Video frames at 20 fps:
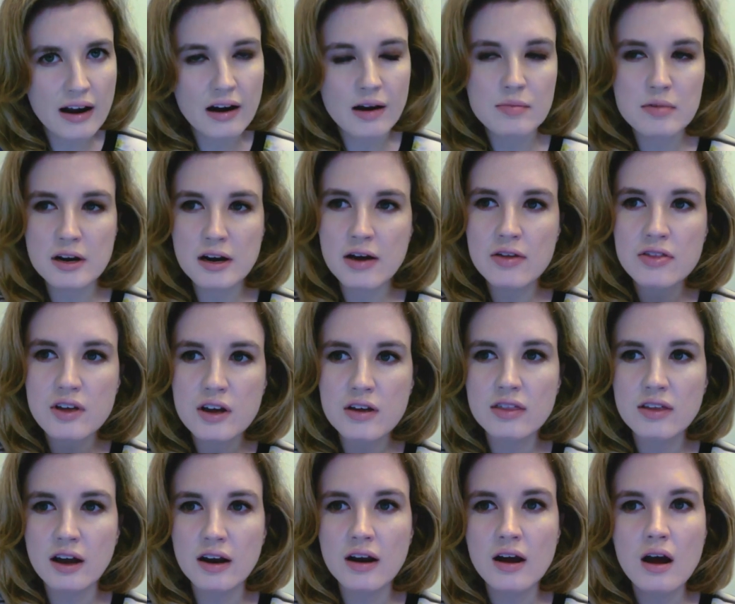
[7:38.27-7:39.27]
I mean, I think
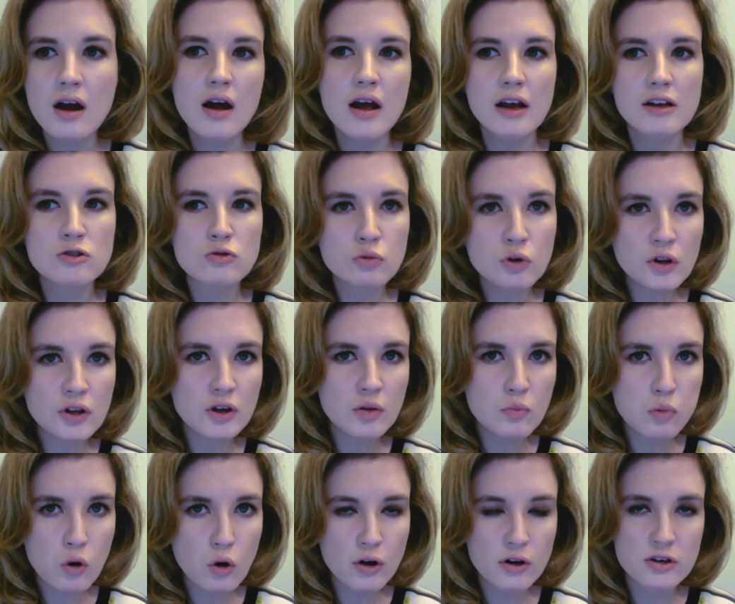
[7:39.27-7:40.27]
that it's really
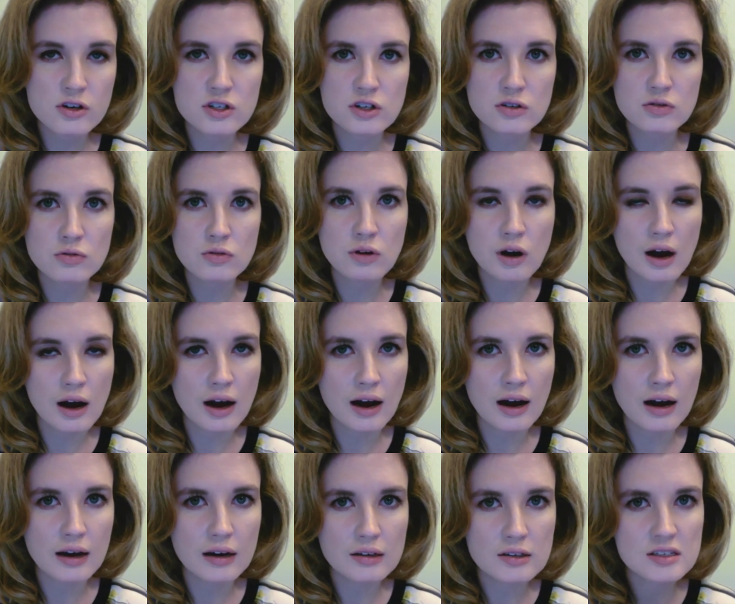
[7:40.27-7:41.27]
important to
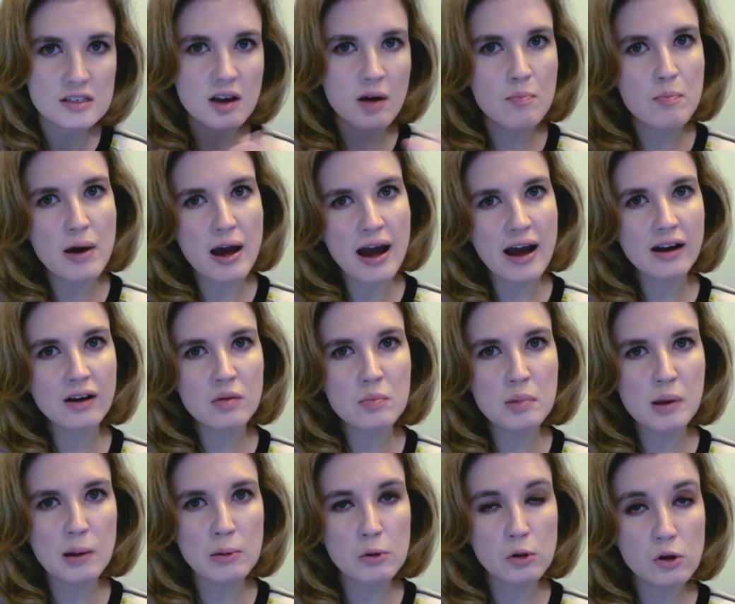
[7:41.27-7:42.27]
step back and
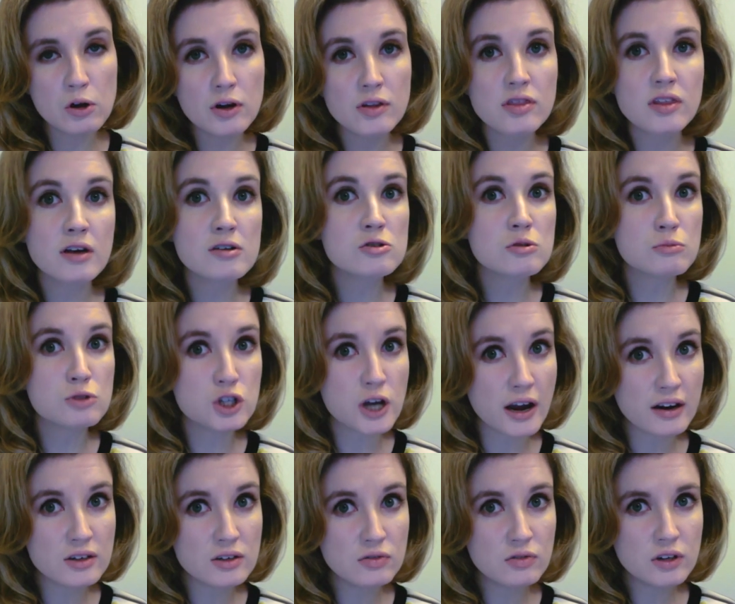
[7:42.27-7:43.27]
be able to look at things
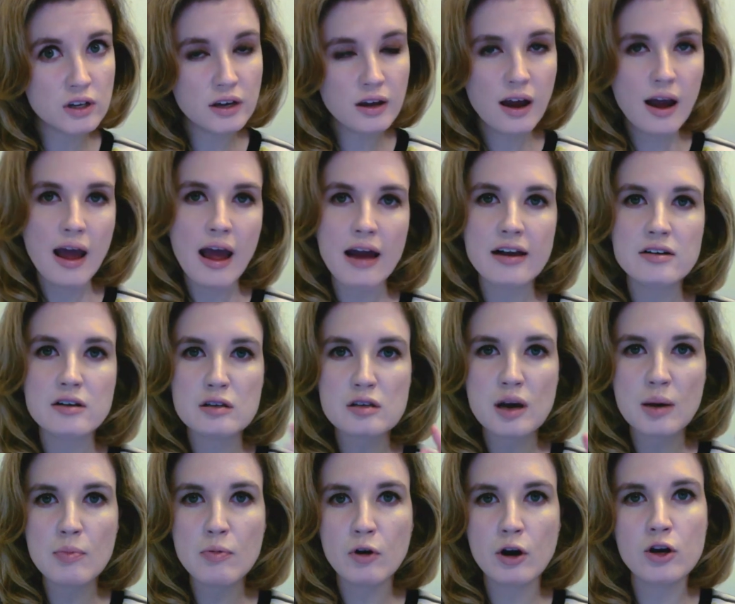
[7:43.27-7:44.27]
objectively and to
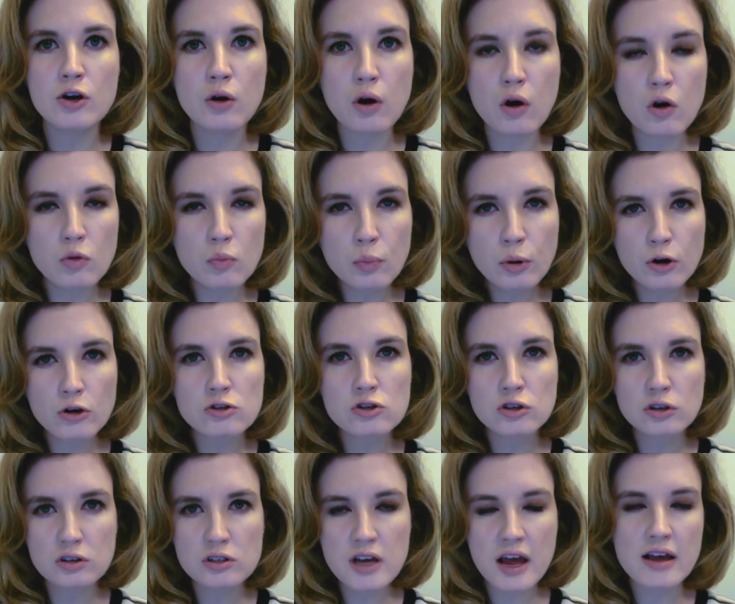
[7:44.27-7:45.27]
separate your own
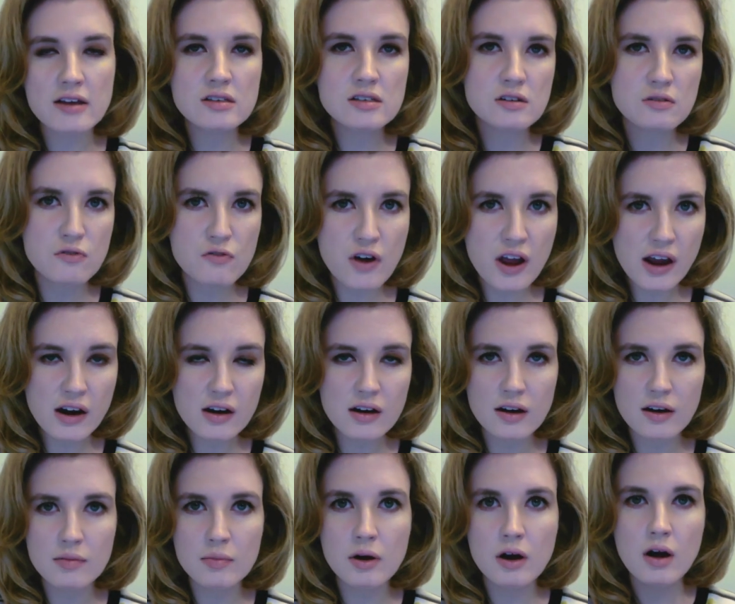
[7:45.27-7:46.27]
personal tastes and
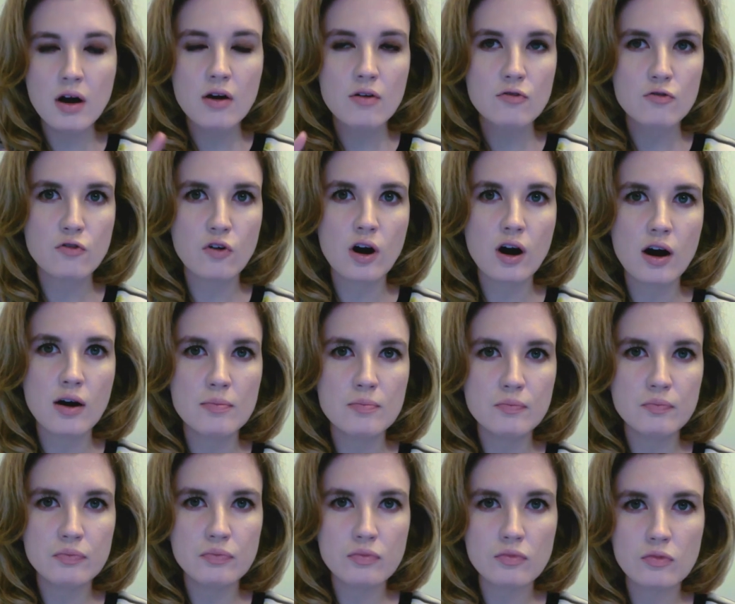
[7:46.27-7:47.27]
fandom
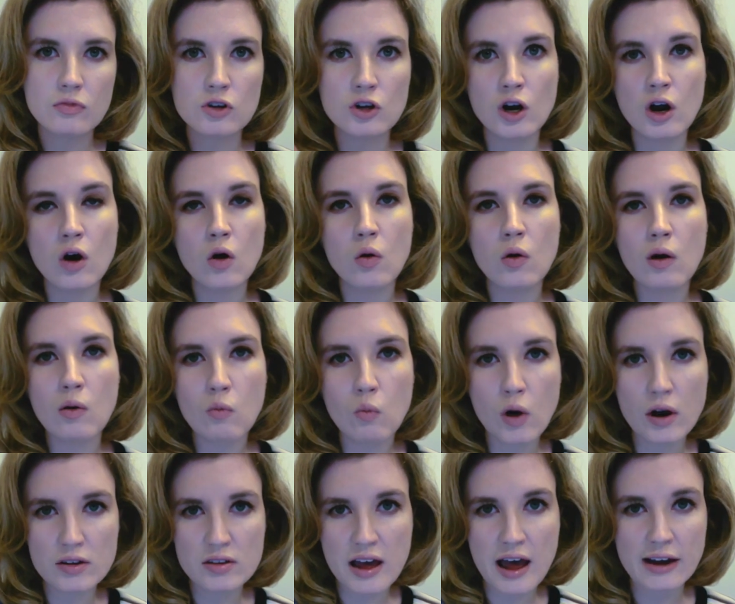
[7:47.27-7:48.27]
from, you know,
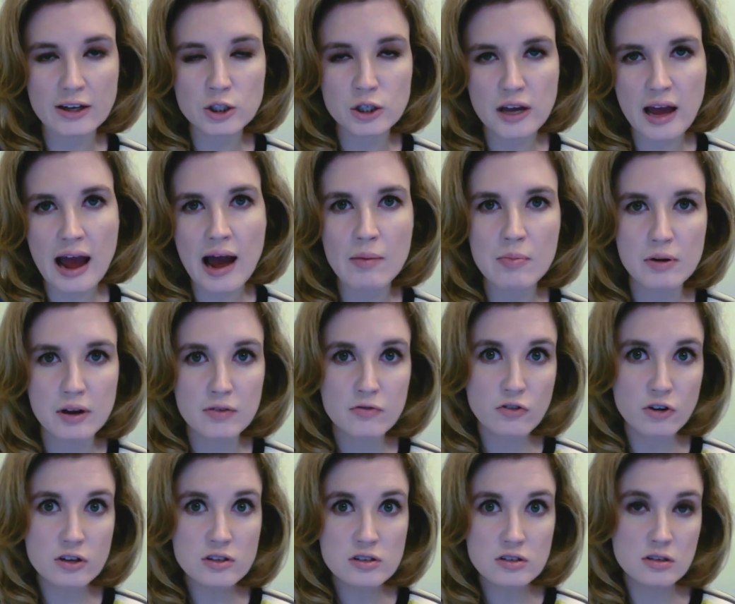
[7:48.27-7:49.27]
what's actually happening. For
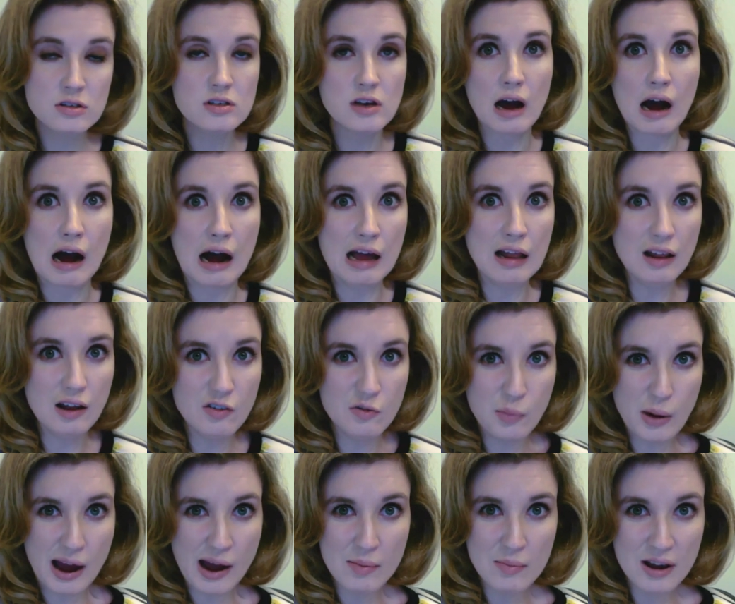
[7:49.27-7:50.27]
instance, I love
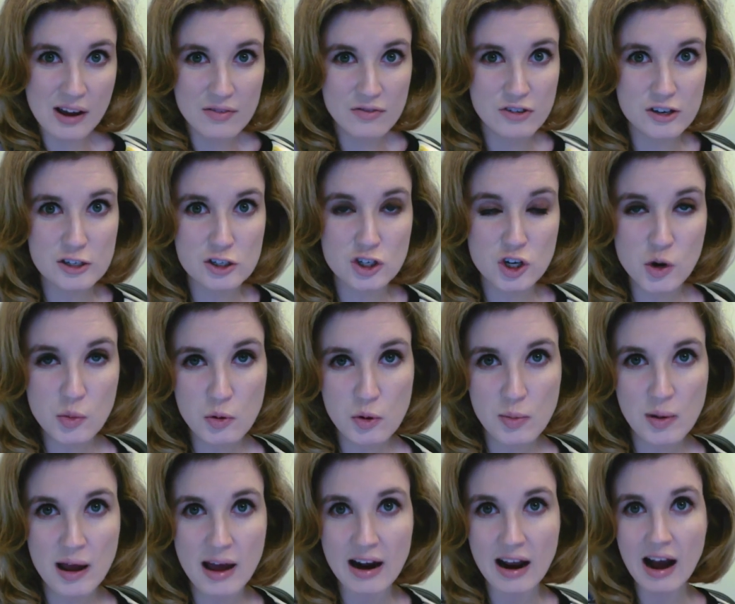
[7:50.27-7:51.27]
Batman v
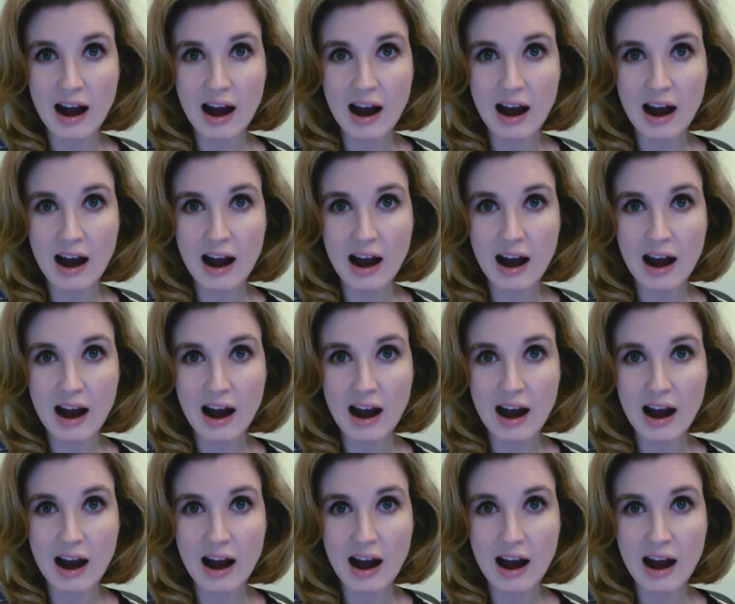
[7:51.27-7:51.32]
Superman.